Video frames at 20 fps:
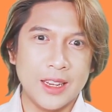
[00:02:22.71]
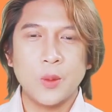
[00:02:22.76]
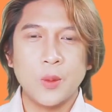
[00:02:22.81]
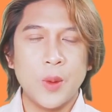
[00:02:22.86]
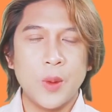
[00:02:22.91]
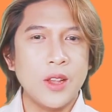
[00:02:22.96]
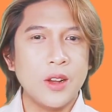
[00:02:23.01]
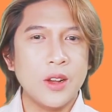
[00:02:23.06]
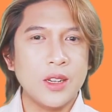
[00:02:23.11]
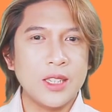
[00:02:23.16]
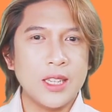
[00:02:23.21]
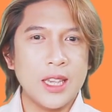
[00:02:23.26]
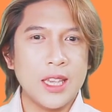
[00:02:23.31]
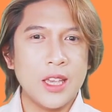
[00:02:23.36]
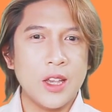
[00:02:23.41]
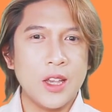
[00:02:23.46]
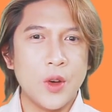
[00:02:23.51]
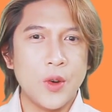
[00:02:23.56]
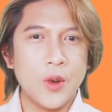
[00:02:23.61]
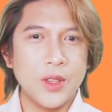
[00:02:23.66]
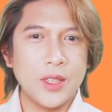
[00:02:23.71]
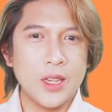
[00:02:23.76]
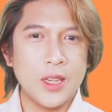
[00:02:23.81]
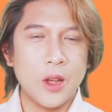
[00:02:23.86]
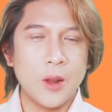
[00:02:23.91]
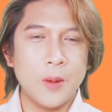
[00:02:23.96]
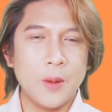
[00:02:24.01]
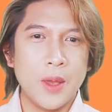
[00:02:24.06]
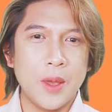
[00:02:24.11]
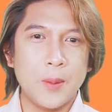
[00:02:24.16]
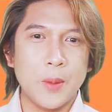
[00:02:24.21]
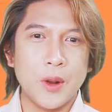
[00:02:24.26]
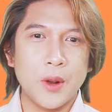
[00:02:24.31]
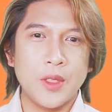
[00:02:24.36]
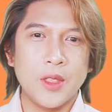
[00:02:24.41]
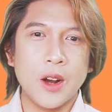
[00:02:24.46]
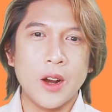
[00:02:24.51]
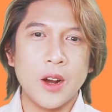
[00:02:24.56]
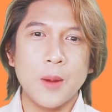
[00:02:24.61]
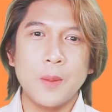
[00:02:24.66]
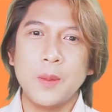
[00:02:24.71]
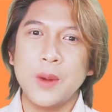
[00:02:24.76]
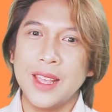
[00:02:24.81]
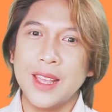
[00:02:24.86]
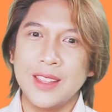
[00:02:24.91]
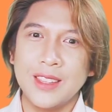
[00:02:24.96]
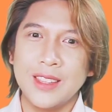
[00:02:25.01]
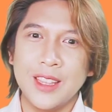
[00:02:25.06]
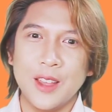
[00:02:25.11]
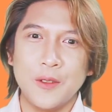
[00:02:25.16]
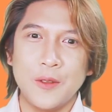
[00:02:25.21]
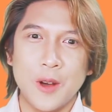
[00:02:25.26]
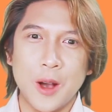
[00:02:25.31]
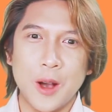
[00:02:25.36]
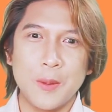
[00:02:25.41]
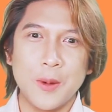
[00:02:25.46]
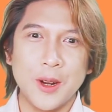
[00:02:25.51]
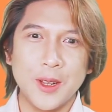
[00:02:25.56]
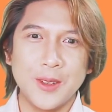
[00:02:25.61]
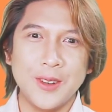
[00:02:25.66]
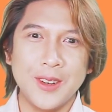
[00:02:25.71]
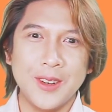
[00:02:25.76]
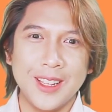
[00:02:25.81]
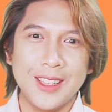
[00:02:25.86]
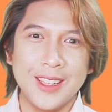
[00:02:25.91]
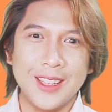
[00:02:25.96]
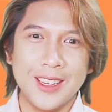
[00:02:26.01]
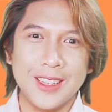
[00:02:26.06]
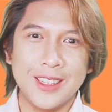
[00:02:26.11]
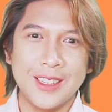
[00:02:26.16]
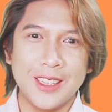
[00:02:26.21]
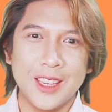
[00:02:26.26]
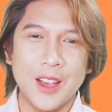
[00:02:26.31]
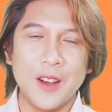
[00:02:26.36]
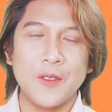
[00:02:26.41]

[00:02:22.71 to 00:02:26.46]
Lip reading: When you're taking OET on paper, there are plenty of opportunities